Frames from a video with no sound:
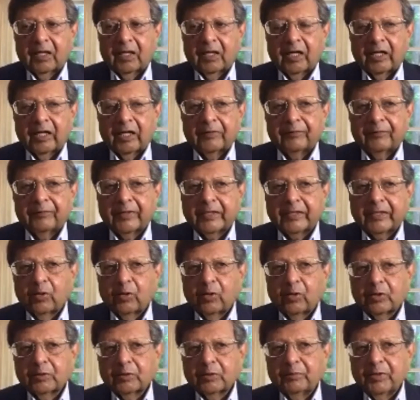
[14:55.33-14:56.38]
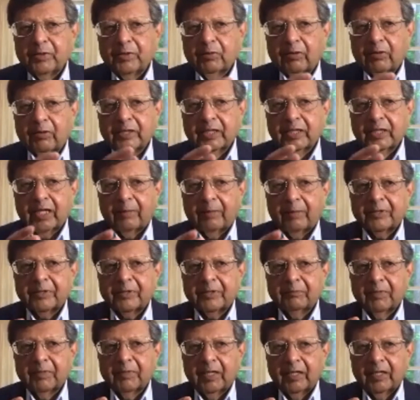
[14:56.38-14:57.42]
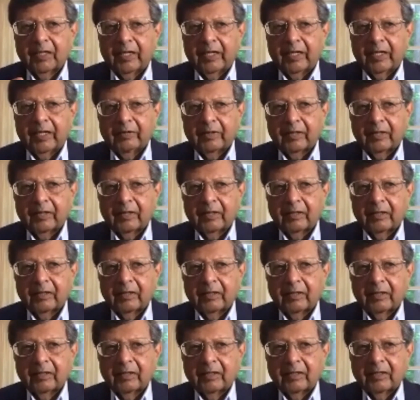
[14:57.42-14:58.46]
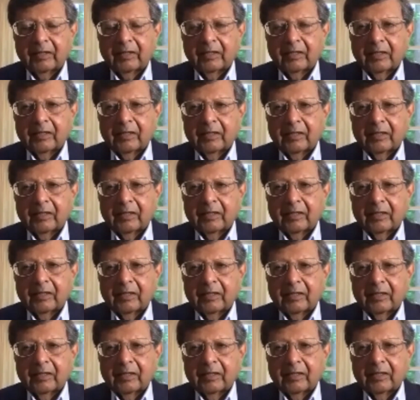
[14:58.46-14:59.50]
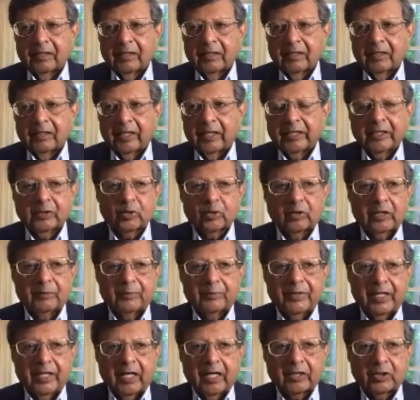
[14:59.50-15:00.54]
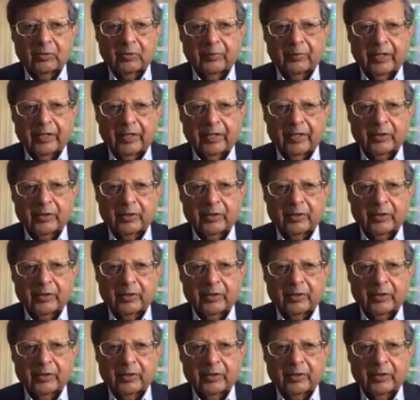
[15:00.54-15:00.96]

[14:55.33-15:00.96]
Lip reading: If it goes beyond an optimal level and it totally preoccupies you, it's